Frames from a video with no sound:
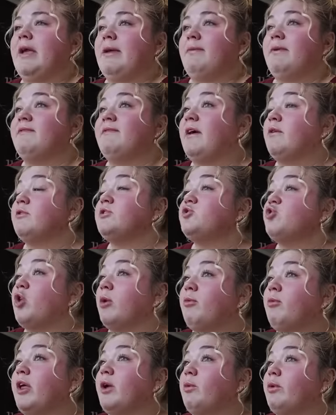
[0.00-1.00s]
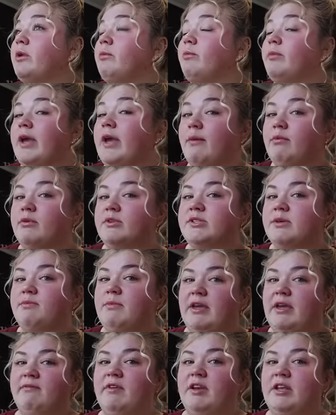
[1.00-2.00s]
maybe if I was normal, I wouldn't be able to
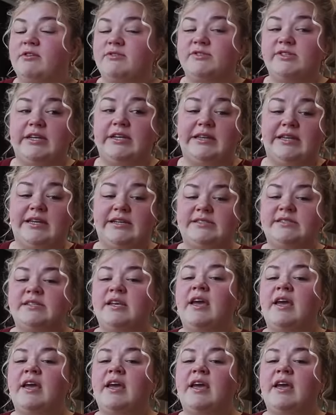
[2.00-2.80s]
make videos like this